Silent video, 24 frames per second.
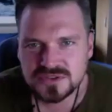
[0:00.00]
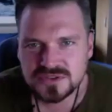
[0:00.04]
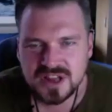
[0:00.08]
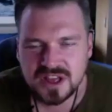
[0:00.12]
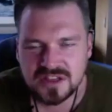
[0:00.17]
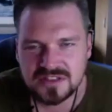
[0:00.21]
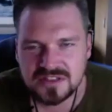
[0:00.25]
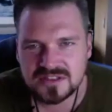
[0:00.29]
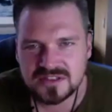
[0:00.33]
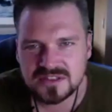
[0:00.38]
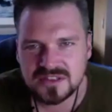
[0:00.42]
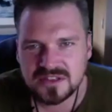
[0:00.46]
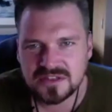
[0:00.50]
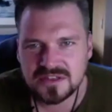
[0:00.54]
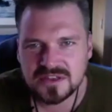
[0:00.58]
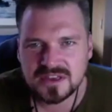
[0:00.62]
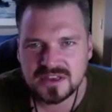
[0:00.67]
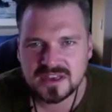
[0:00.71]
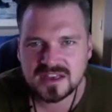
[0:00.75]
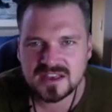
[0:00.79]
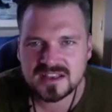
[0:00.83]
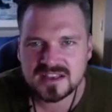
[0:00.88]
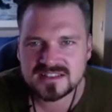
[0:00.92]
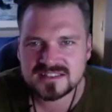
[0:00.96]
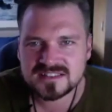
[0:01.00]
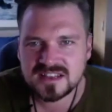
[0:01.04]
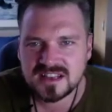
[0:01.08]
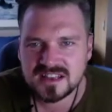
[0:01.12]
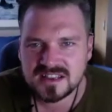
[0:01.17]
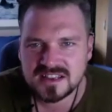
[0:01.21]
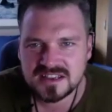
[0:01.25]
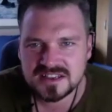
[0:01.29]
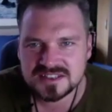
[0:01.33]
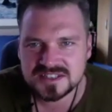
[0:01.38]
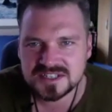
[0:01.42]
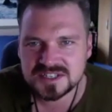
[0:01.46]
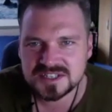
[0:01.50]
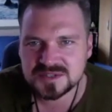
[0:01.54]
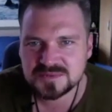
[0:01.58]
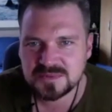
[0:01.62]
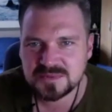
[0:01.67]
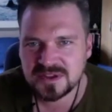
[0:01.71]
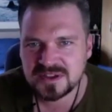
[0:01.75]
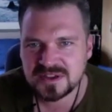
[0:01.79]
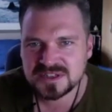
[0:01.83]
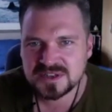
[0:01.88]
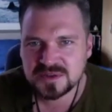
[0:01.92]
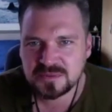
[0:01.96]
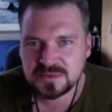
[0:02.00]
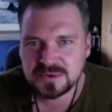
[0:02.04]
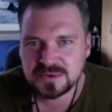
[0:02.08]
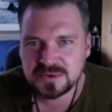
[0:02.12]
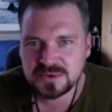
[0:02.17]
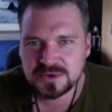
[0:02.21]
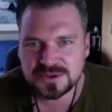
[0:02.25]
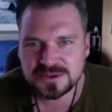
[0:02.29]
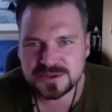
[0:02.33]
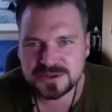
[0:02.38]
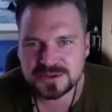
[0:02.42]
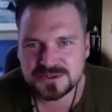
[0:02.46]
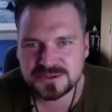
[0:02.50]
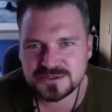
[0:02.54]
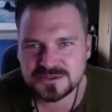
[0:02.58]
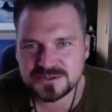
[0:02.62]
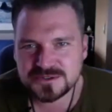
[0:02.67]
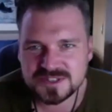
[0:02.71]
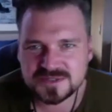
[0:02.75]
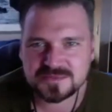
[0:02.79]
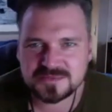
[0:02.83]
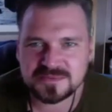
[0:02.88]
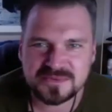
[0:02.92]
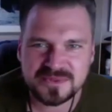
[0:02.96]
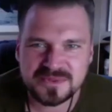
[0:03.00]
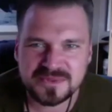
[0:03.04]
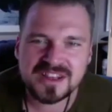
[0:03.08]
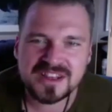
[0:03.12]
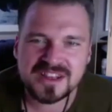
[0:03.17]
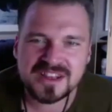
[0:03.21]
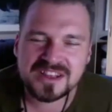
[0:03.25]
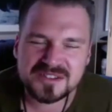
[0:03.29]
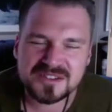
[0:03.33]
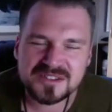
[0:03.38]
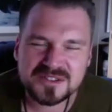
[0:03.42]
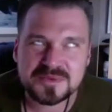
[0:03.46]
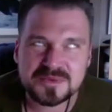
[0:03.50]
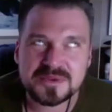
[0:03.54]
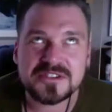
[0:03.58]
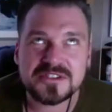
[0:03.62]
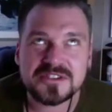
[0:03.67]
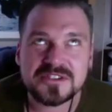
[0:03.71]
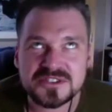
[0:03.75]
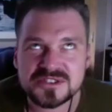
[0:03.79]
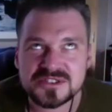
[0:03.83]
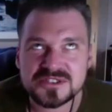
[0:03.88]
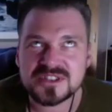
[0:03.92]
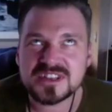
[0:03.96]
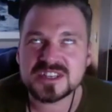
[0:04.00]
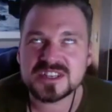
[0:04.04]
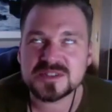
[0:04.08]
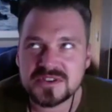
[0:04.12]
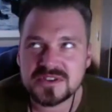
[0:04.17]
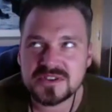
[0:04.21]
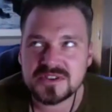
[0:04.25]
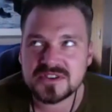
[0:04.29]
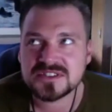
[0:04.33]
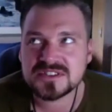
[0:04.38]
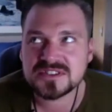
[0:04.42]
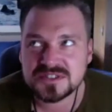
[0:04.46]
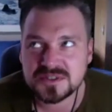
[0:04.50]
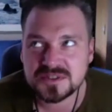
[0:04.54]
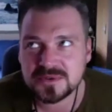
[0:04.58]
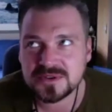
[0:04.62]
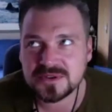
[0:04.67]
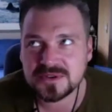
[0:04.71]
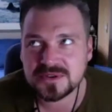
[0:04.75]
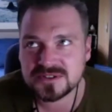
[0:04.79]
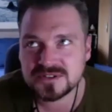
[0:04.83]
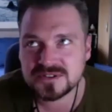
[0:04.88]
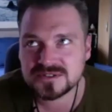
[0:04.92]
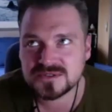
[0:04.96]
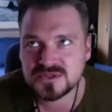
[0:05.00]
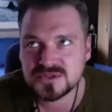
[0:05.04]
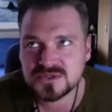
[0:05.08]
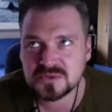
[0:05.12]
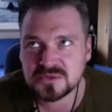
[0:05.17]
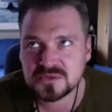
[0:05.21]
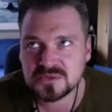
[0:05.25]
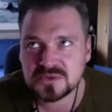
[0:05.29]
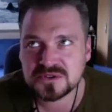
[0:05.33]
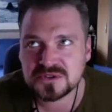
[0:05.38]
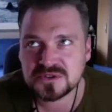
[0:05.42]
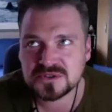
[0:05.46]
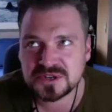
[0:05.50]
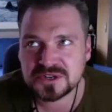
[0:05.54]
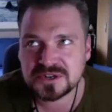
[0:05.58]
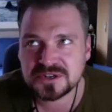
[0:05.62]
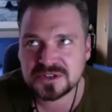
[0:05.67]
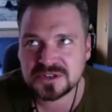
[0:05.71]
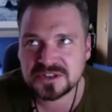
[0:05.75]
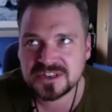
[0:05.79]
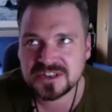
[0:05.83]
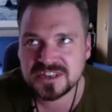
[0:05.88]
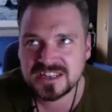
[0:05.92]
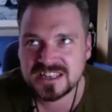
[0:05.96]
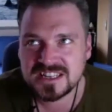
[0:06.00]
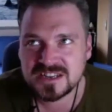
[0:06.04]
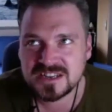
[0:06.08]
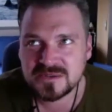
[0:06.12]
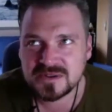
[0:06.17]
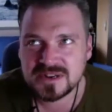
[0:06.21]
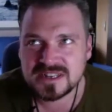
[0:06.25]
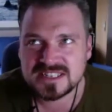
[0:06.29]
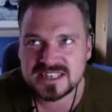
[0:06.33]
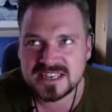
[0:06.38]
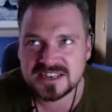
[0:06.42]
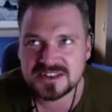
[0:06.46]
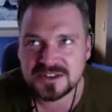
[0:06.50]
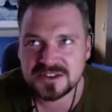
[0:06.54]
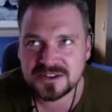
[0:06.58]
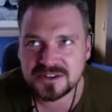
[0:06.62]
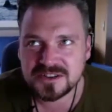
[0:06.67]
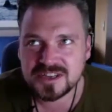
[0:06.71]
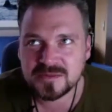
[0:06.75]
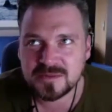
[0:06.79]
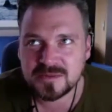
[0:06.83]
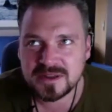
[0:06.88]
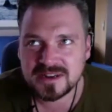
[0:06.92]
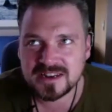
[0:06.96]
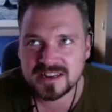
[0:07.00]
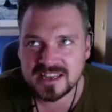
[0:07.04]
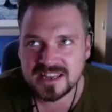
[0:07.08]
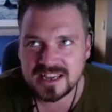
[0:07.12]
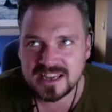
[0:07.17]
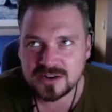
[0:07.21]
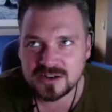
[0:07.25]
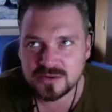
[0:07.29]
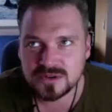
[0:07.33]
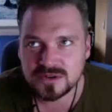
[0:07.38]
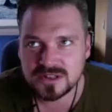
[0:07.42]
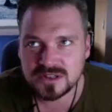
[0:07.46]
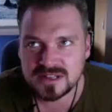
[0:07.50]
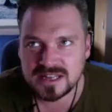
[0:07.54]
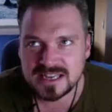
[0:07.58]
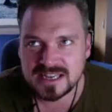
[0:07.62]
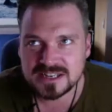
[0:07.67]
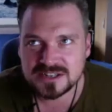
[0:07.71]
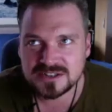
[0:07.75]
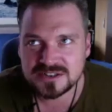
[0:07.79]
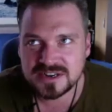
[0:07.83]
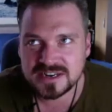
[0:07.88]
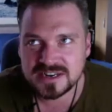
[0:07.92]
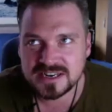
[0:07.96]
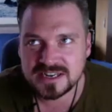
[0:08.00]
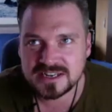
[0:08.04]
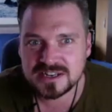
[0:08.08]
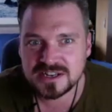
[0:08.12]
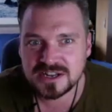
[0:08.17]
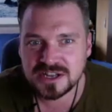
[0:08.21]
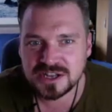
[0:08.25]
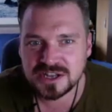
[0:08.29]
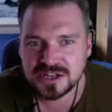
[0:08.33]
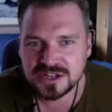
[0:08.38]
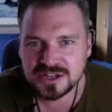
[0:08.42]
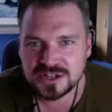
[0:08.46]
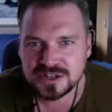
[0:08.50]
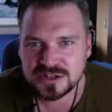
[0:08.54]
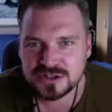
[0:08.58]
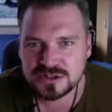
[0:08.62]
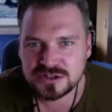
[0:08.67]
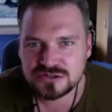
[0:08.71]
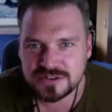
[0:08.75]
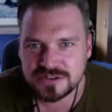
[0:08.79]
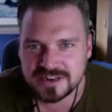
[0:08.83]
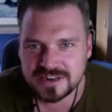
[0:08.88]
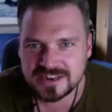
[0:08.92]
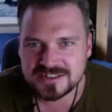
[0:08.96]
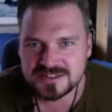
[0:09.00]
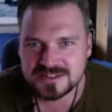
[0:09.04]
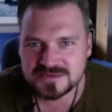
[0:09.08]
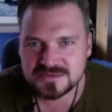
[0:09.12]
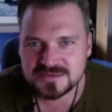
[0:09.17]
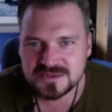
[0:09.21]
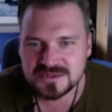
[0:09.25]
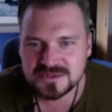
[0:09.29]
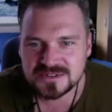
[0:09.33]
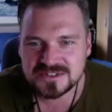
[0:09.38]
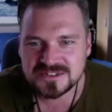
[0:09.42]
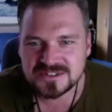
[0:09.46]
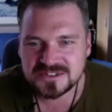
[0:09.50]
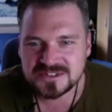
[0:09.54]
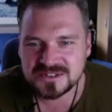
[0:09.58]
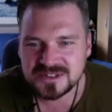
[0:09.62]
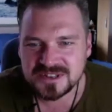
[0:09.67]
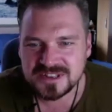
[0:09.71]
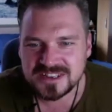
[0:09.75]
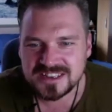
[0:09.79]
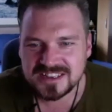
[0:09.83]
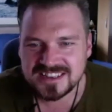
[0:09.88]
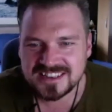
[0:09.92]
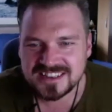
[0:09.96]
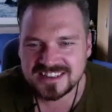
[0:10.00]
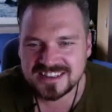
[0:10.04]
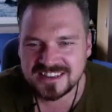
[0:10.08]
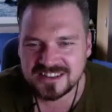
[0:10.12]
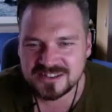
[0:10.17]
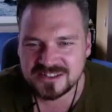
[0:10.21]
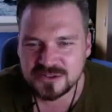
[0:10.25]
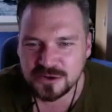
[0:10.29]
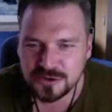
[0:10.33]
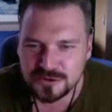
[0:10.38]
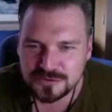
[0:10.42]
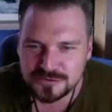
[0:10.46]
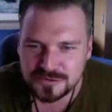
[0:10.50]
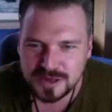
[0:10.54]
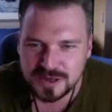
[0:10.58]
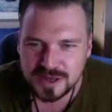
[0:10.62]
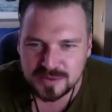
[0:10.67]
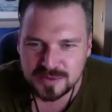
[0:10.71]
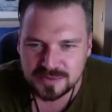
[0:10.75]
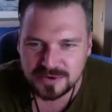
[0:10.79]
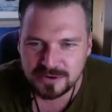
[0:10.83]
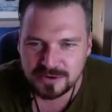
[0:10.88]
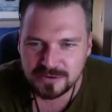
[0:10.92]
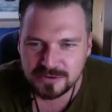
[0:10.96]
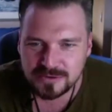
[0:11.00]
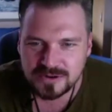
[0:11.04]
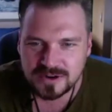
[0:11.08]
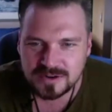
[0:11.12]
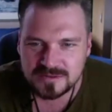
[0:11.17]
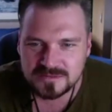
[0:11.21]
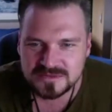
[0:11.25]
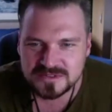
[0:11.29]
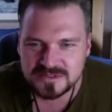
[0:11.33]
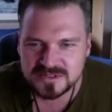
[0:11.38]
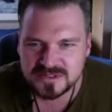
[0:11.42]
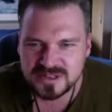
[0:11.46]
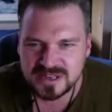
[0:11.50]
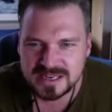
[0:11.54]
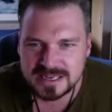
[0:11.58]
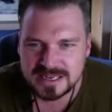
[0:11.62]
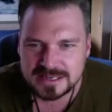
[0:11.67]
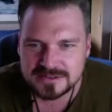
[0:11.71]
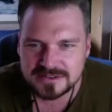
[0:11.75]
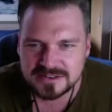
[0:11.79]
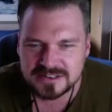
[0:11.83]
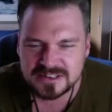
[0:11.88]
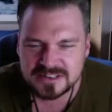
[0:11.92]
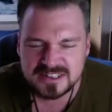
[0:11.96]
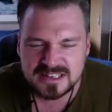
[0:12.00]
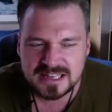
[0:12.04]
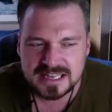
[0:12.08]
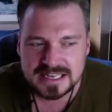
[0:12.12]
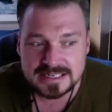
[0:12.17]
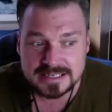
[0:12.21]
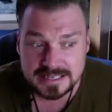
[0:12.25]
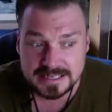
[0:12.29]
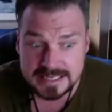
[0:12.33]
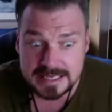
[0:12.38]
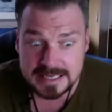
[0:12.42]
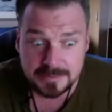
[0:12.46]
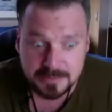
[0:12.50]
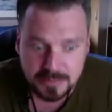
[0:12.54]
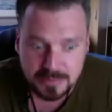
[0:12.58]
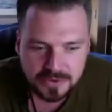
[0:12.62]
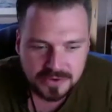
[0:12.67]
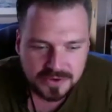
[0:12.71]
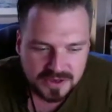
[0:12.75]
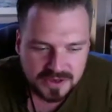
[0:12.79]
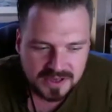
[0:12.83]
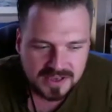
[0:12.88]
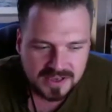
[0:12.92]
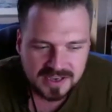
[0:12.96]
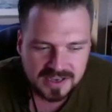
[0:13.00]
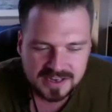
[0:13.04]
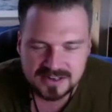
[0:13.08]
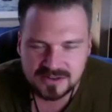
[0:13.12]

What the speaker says: I'm not trying to. I think the thing is, like, it's a personal, and spiritual experiences are personal. So I'm not trying to. When I say document it, I don't want to like try and trick someone. So like a lot of like programs are like trying to like debunk it.